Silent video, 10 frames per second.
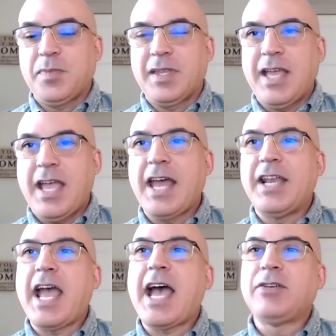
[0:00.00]
And
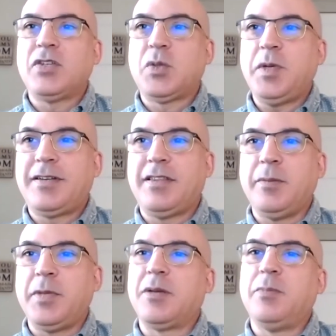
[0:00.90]
how you speak to
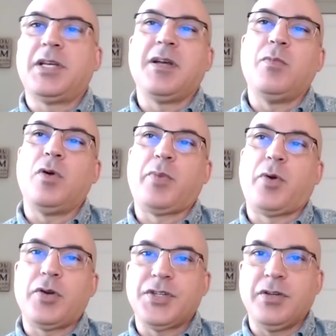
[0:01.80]
them, it can become more
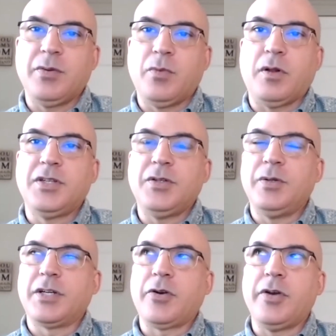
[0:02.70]
personable to
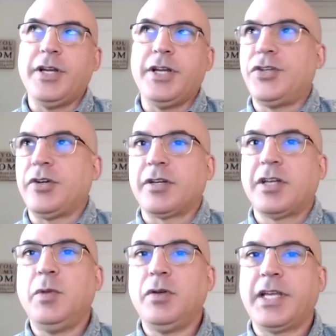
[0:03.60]
encourage or
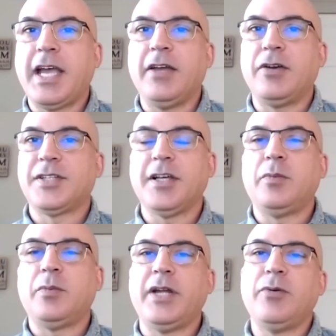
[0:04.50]
communicate or
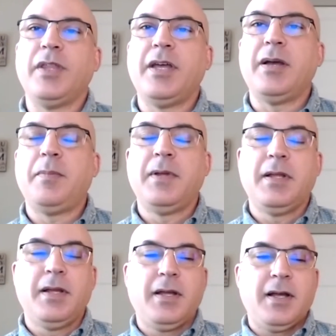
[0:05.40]
celebrate with them.
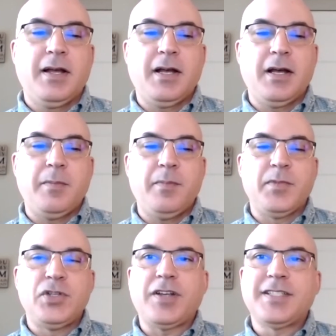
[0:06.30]

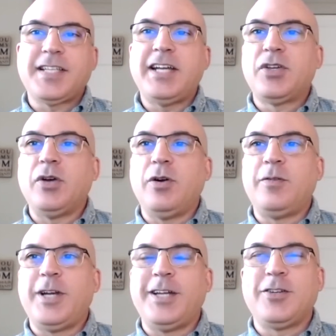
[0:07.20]
John Saito
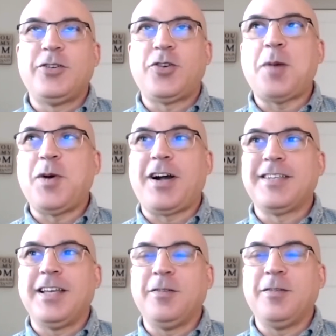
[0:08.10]
over at Dropbox,
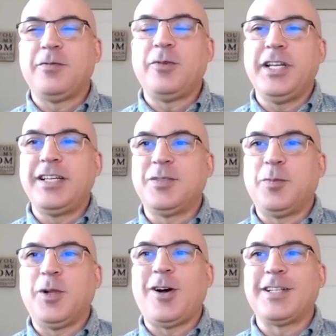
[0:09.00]
I love reading his
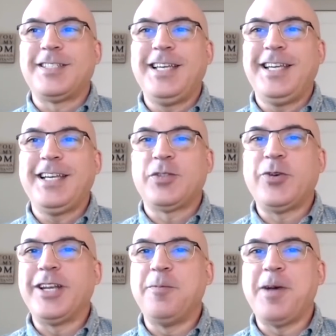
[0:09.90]
blogs. He has
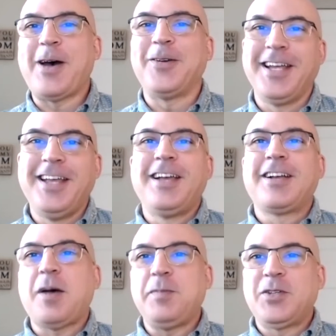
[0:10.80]
written about
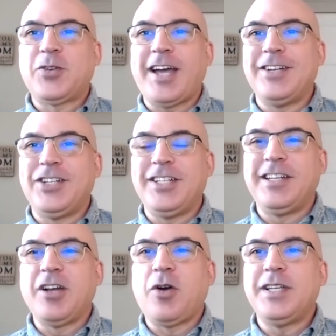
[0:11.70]
copy strategies, and
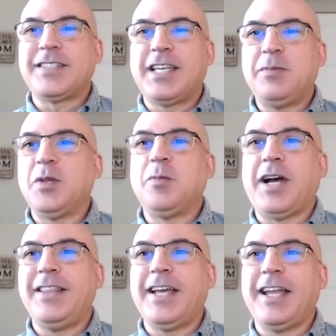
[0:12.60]
he always keeps in
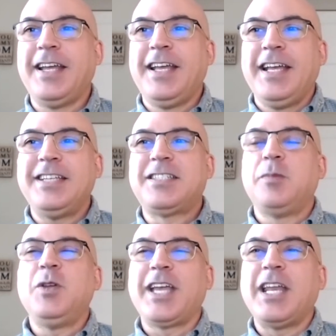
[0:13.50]
mind that he's
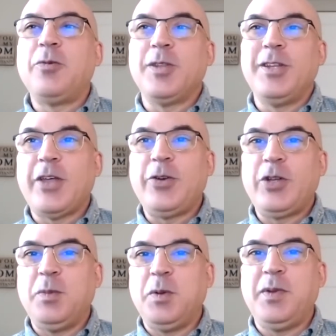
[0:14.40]
communicating with another
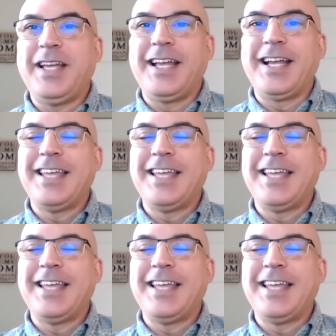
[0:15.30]
human being.